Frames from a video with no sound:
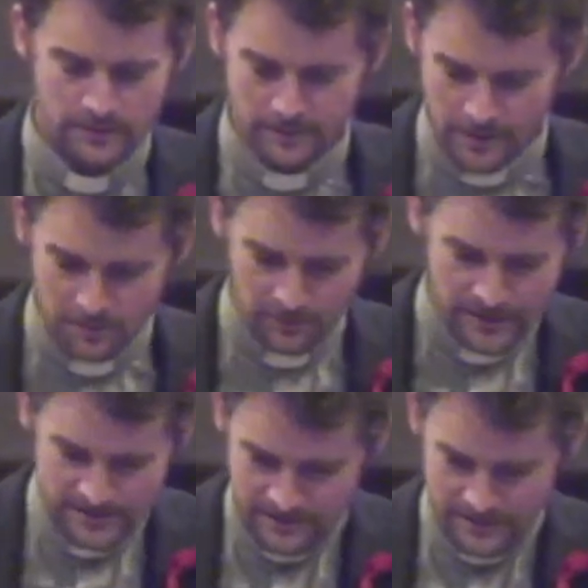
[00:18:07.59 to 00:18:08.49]
if we
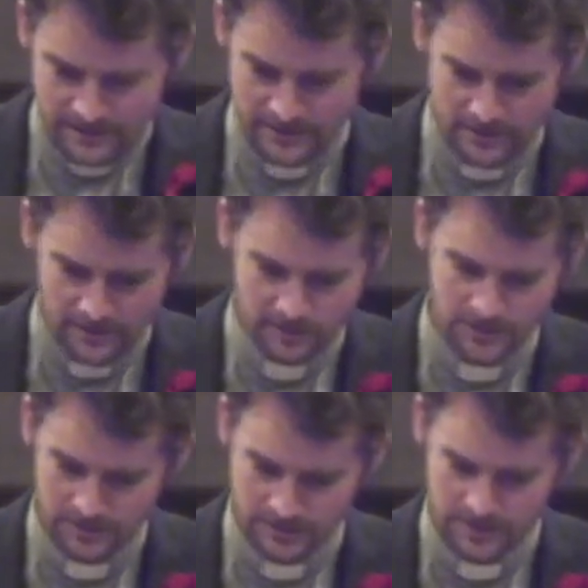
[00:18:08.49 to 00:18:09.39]
embrace this as a
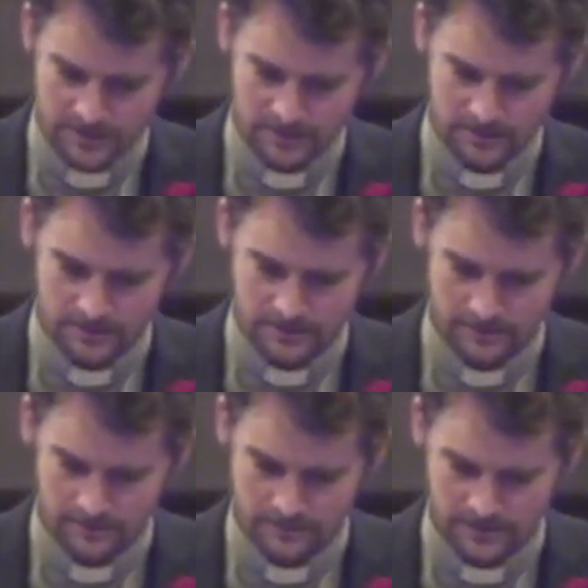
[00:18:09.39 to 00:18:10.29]
community,
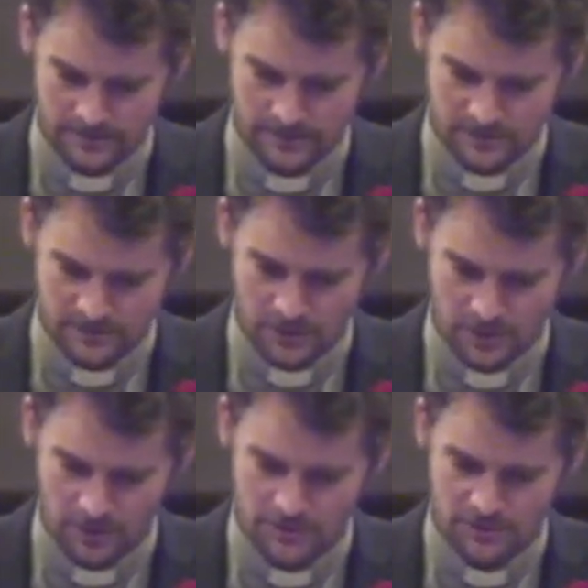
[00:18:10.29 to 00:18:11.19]
uh, as, as
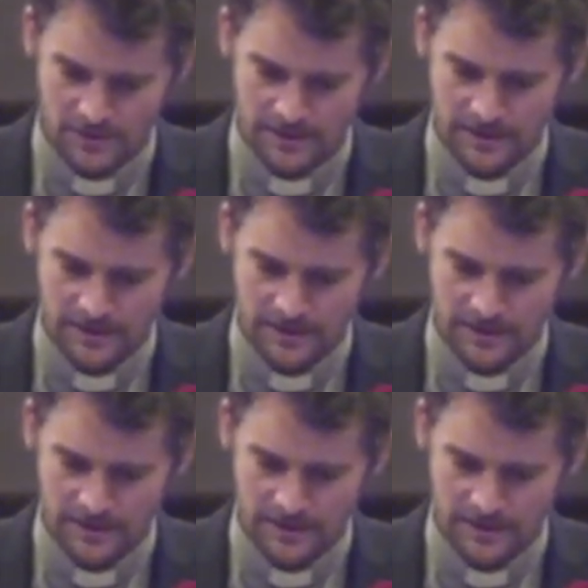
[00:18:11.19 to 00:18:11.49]
church,